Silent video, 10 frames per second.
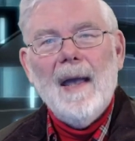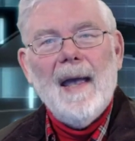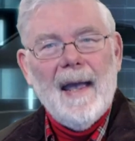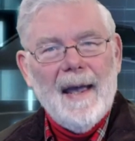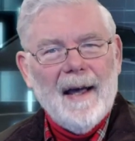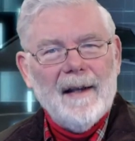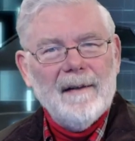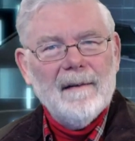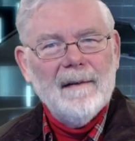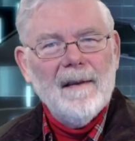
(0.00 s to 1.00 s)

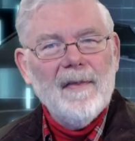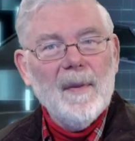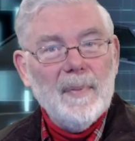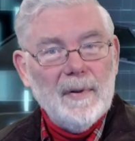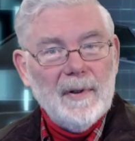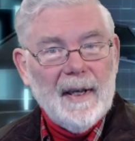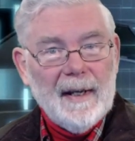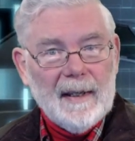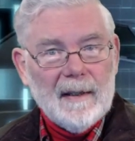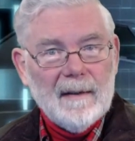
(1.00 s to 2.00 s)
And the
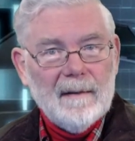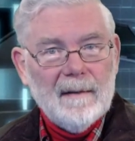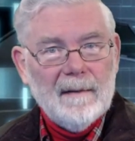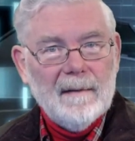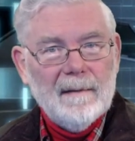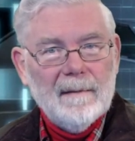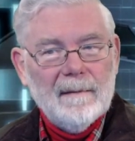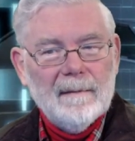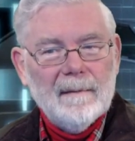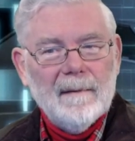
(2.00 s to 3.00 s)
boot.ini,
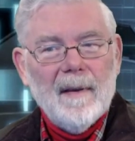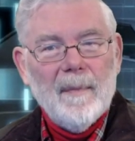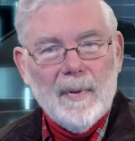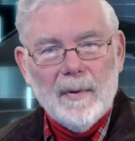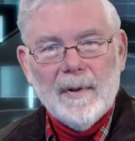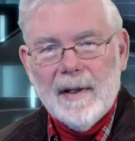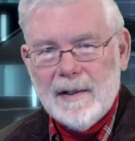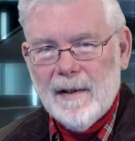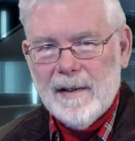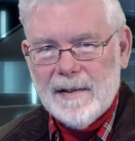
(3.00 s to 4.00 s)
boot
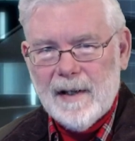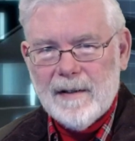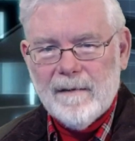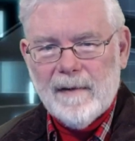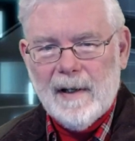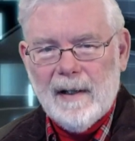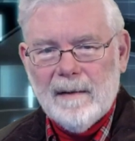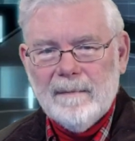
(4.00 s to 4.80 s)
initialization file.